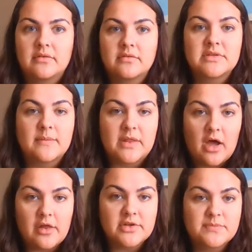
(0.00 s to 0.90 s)
tell me the
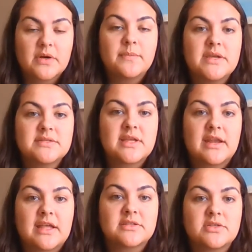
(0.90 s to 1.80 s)
author's purpose and
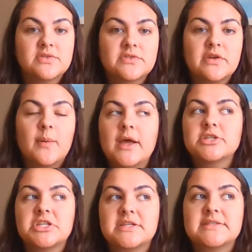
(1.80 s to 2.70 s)
answer those 3
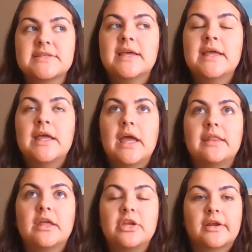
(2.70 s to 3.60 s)
questions, and
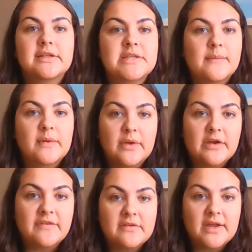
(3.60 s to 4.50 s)
then you're going to tell me what your
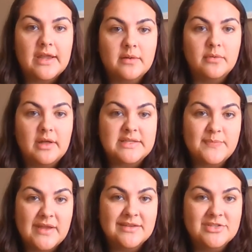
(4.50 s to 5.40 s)
favorite animal has
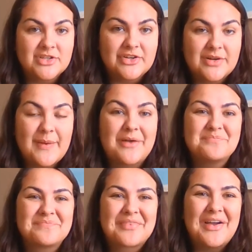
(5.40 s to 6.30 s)
been to learn about.
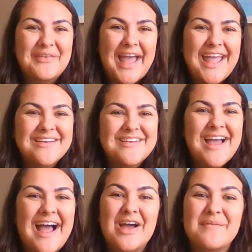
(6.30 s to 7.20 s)
Okay?
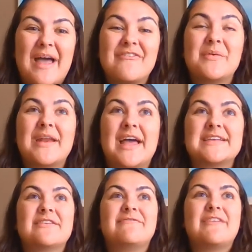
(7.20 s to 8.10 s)
I hope everyone has
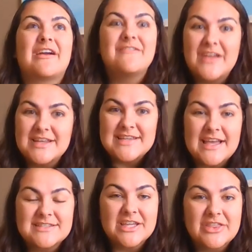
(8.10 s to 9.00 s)
a very
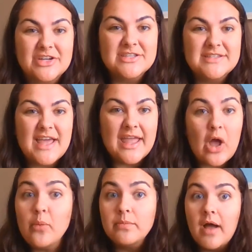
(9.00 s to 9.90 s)
fantastic Thursday.
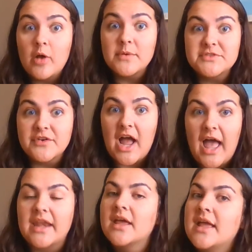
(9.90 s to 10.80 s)
Oh, I almost
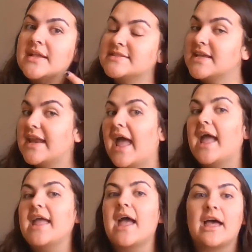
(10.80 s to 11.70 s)
forgot.
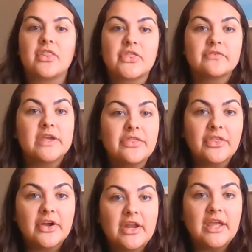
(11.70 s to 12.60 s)
Today at
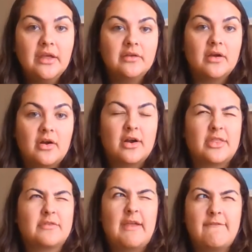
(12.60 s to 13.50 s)
3:30 or
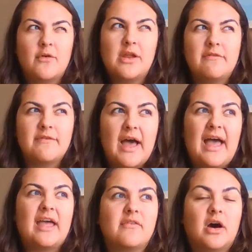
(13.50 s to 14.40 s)

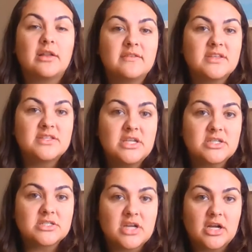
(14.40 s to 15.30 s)
3:45, all of the
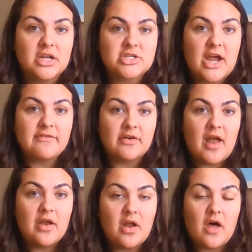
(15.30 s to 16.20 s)
teachers are going to drive
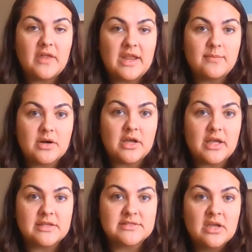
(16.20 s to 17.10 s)
around all the
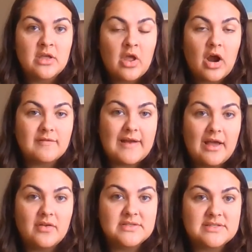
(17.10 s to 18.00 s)
neighborhoods
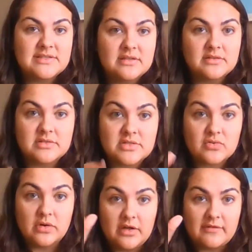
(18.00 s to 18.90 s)
around
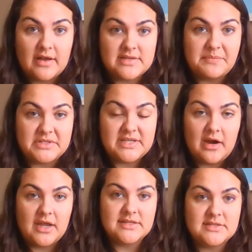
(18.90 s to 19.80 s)
school, around Temple
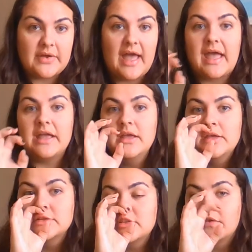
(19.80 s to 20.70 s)
Terrace, okay?
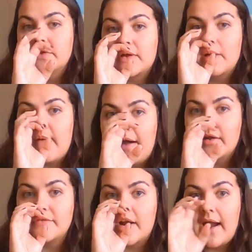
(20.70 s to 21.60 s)
So if you come out
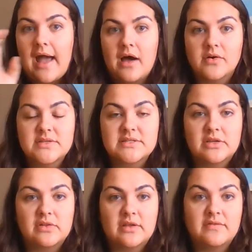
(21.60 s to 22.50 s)
of your house and
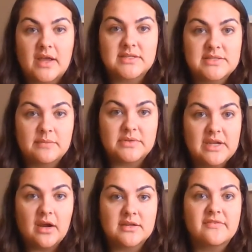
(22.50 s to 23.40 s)
you live next to Temple
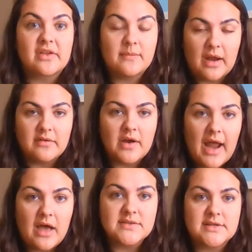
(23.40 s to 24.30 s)
Terrace, if you come out of your
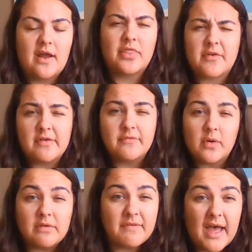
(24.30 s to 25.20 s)
house around
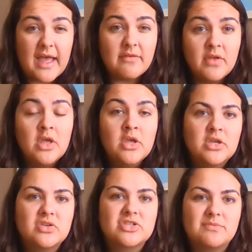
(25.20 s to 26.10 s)
3:45,
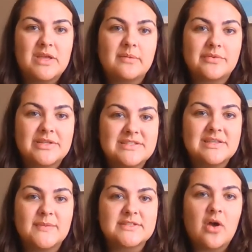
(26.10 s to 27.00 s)
you should be able to see
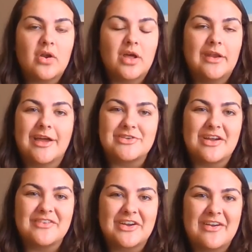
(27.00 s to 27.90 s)
Miss Coda and I
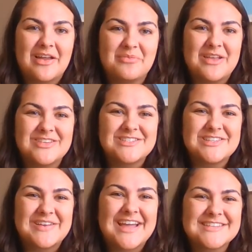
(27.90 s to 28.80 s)
driving around waving to
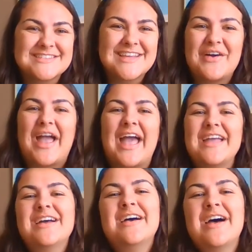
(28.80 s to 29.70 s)
you guys,
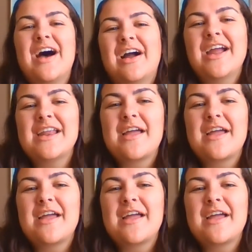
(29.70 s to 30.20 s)
okay? All right, I